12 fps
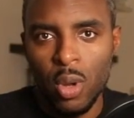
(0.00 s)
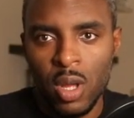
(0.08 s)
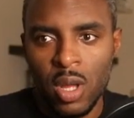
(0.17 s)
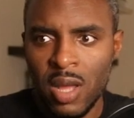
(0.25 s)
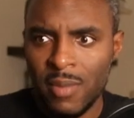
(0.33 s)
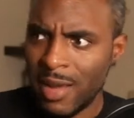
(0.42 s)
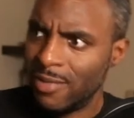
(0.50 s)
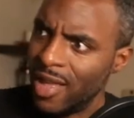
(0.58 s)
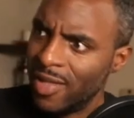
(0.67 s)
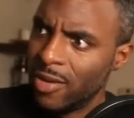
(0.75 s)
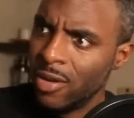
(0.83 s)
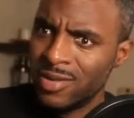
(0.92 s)
My
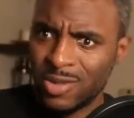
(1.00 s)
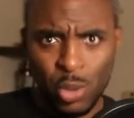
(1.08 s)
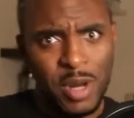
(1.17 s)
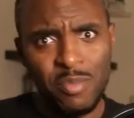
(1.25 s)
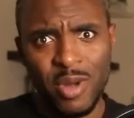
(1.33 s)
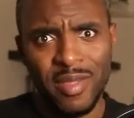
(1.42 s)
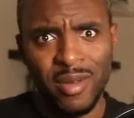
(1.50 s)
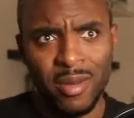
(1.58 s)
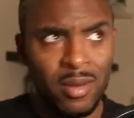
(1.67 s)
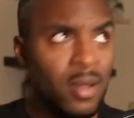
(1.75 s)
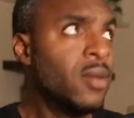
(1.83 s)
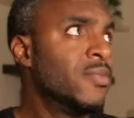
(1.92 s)
brother, twin brother,
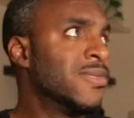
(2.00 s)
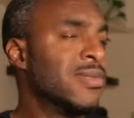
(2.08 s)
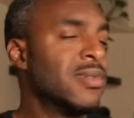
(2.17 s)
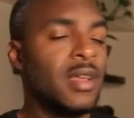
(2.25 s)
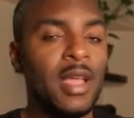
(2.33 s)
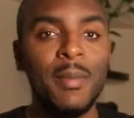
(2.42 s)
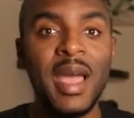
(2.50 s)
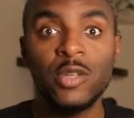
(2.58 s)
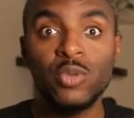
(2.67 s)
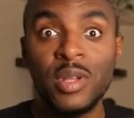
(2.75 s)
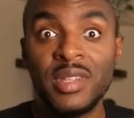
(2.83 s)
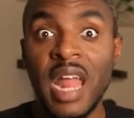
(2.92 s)
he might as
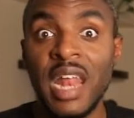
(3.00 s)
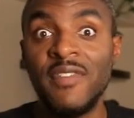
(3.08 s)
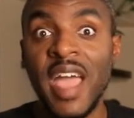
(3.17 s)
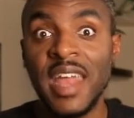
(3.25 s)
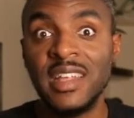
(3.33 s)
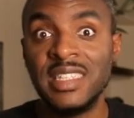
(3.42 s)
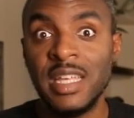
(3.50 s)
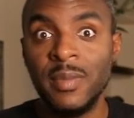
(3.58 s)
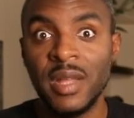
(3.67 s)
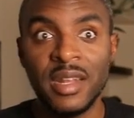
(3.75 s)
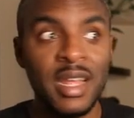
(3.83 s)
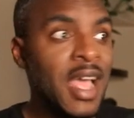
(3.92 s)
well not have had a sibling.
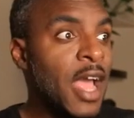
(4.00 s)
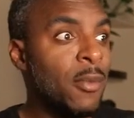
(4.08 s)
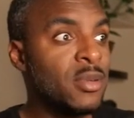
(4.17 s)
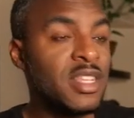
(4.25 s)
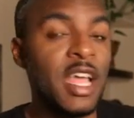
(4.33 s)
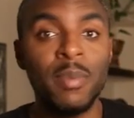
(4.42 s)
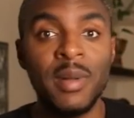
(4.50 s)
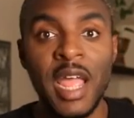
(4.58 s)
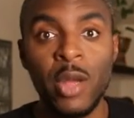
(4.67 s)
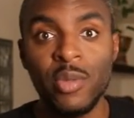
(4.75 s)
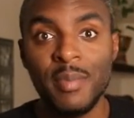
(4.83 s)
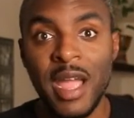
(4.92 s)
The guy was like playing
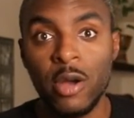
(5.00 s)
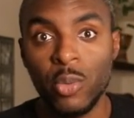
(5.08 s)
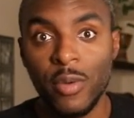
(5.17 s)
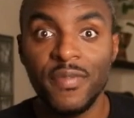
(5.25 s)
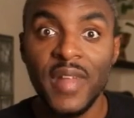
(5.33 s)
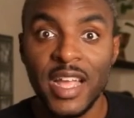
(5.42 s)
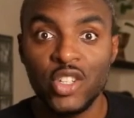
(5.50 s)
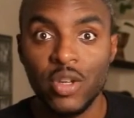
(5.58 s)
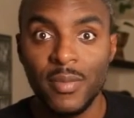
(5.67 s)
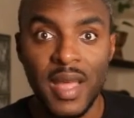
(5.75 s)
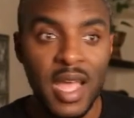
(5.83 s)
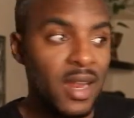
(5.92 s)
with my own reflection,
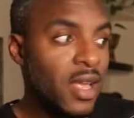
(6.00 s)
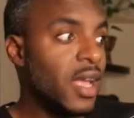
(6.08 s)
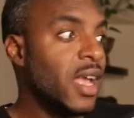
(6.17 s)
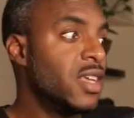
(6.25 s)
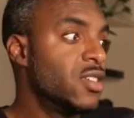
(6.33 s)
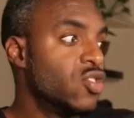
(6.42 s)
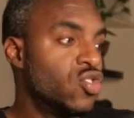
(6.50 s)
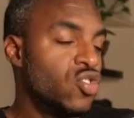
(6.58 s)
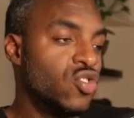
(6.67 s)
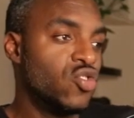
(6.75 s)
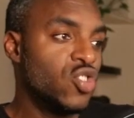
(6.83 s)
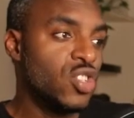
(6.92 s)
man. Yeah,
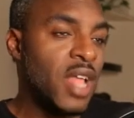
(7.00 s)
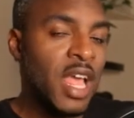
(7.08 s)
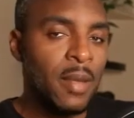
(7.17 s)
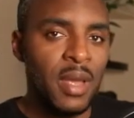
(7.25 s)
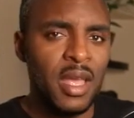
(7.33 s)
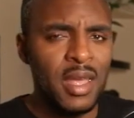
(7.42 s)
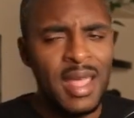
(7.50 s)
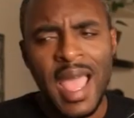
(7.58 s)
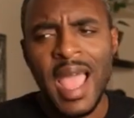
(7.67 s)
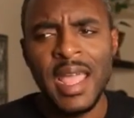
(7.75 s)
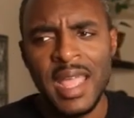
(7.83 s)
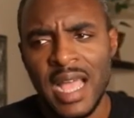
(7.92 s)
he's just like me. Yeah,
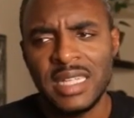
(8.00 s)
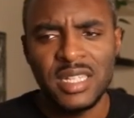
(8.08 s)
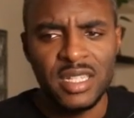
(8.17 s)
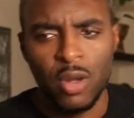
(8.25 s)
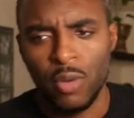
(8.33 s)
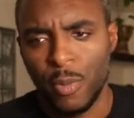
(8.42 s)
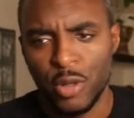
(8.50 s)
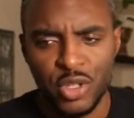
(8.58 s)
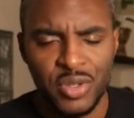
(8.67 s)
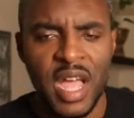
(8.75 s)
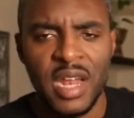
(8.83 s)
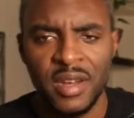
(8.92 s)
he has his own
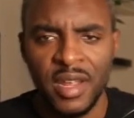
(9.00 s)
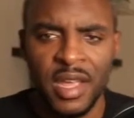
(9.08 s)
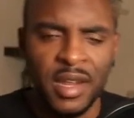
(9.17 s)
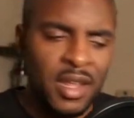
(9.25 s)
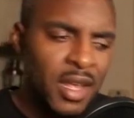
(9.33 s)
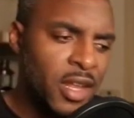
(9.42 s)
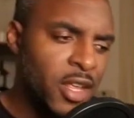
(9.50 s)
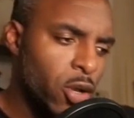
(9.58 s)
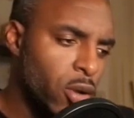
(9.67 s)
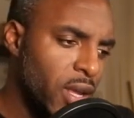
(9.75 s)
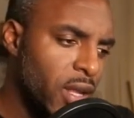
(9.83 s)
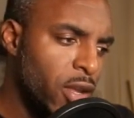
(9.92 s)
personality and
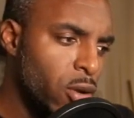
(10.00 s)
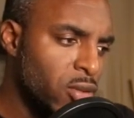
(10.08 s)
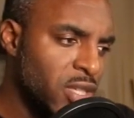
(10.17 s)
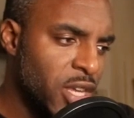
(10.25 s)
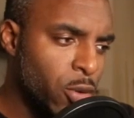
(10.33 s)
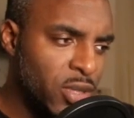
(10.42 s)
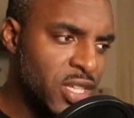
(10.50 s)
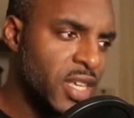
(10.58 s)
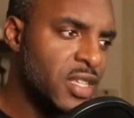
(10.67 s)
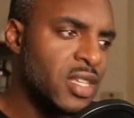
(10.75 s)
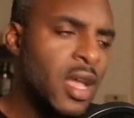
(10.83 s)
idiosyncrasies.